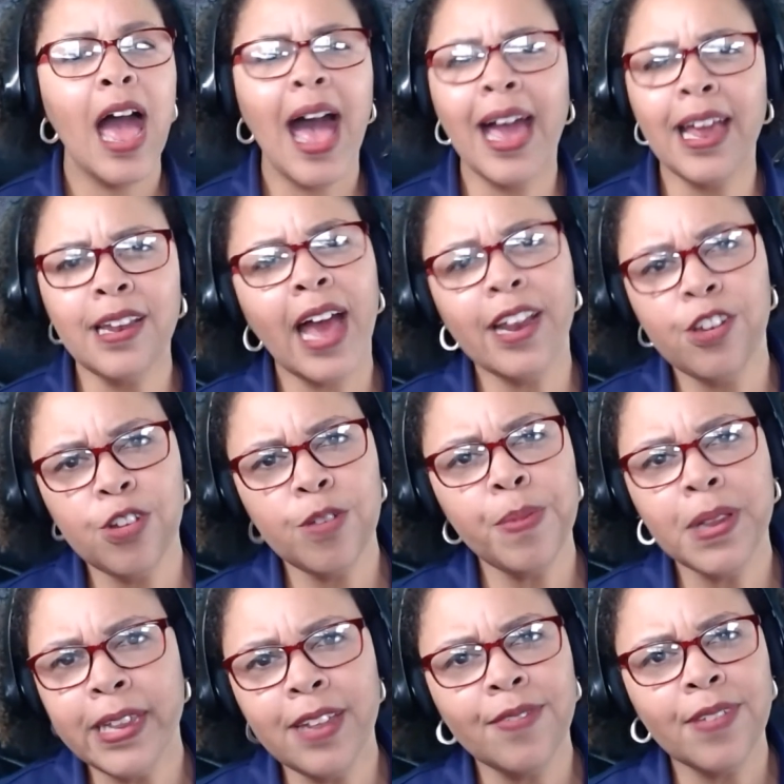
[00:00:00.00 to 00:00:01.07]
I do
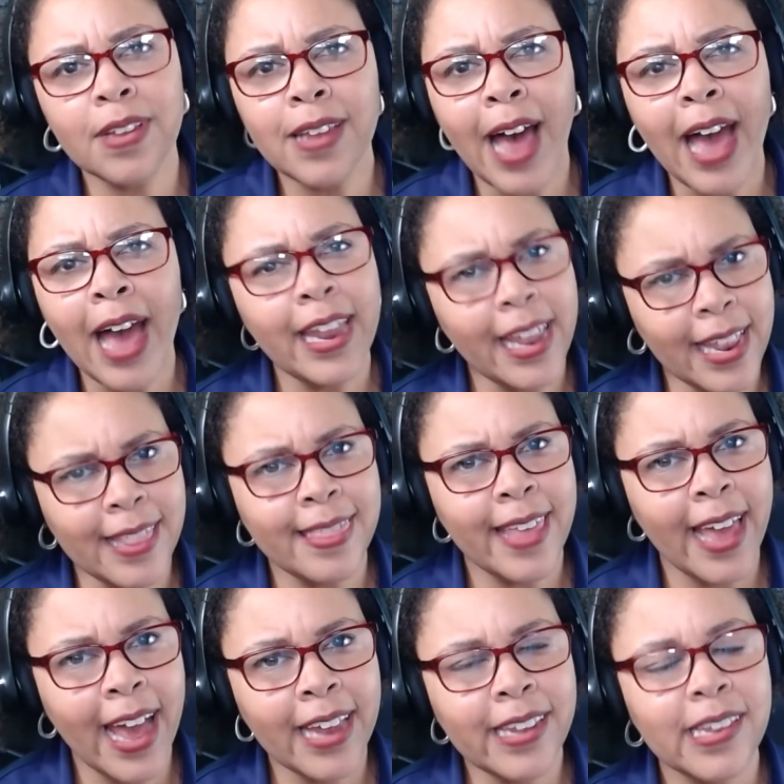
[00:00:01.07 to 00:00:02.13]
believe a lot in
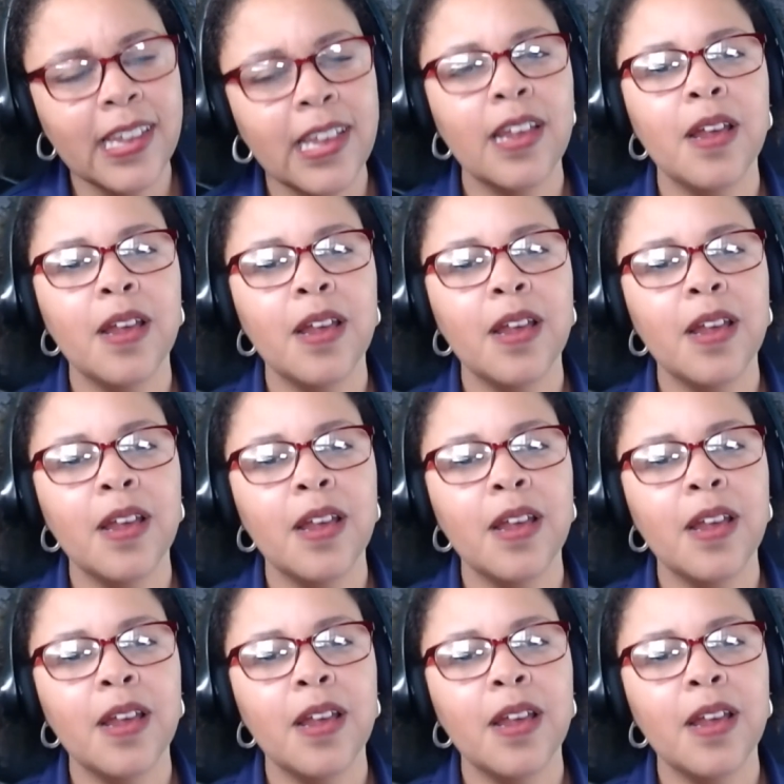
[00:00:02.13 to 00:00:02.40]
that,